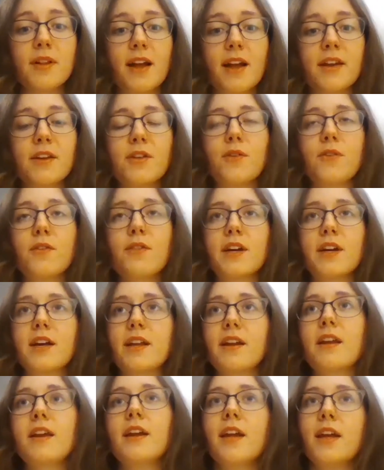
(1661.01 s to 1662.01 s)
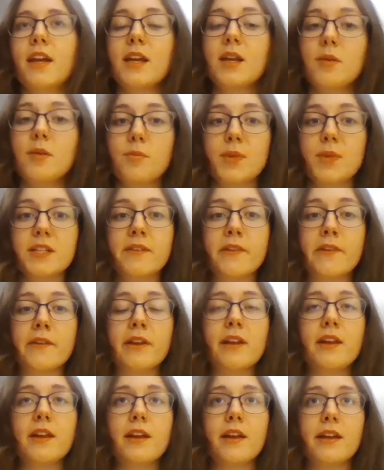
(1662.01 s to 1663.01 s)
I know that in B
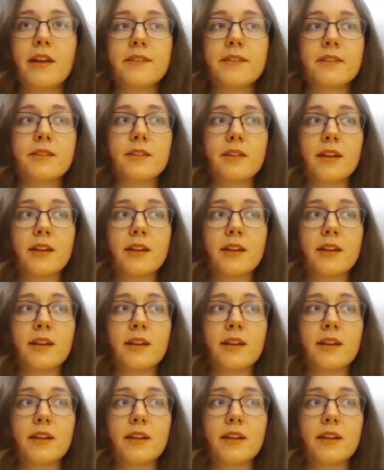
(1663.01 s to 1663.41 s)
C, it's,